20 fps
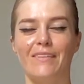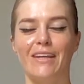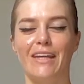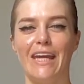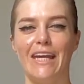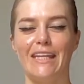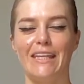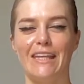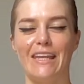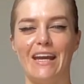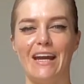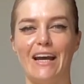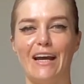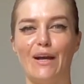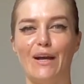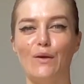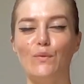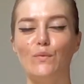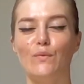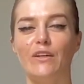And
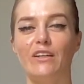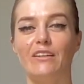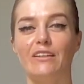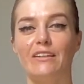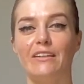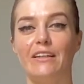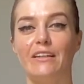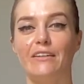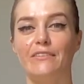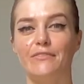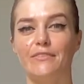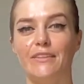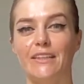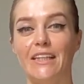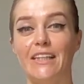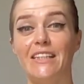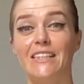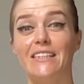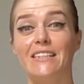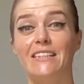now, very
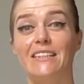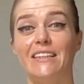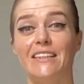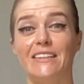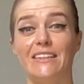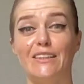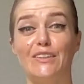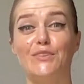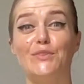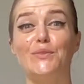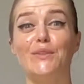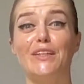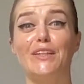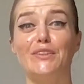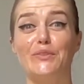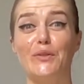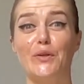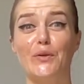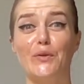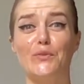carefully, starting to
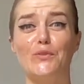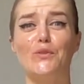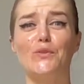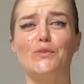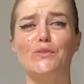let go of